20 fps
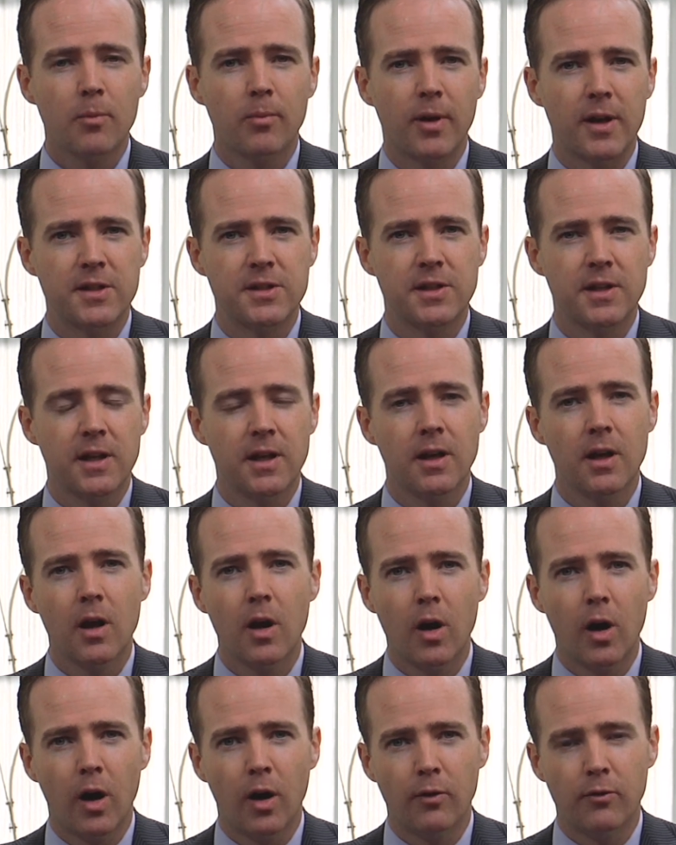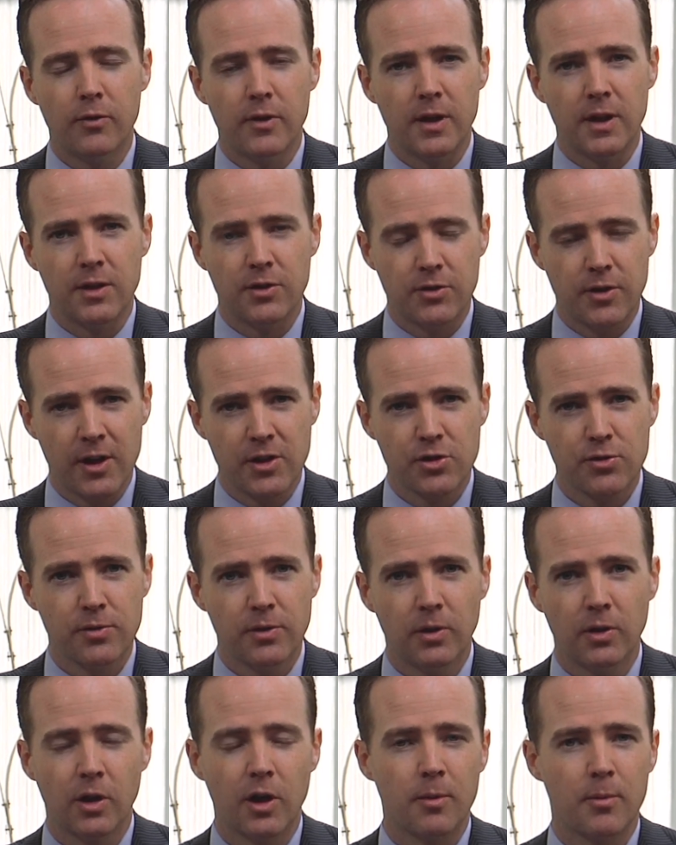President of the
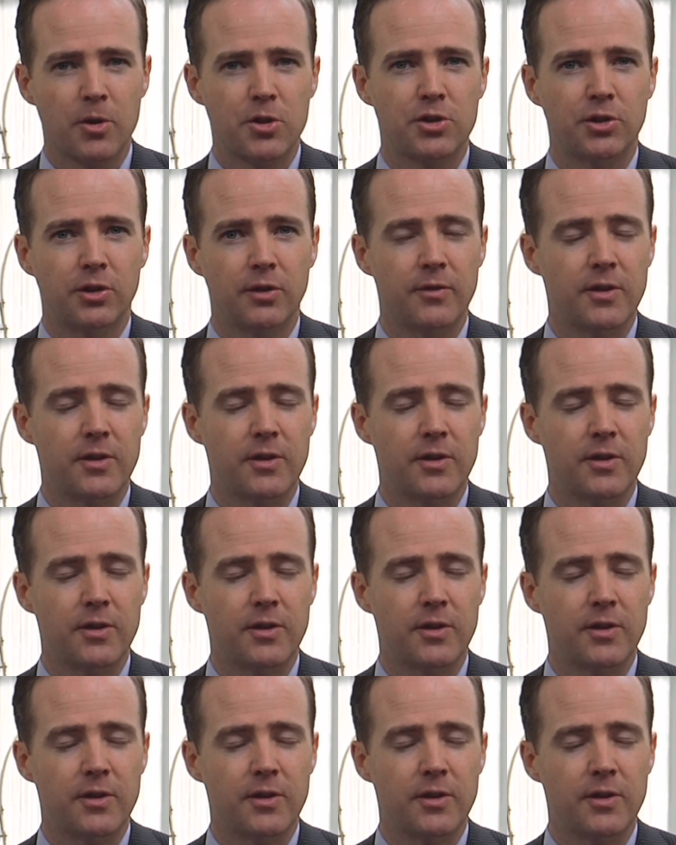Industrial and Commercial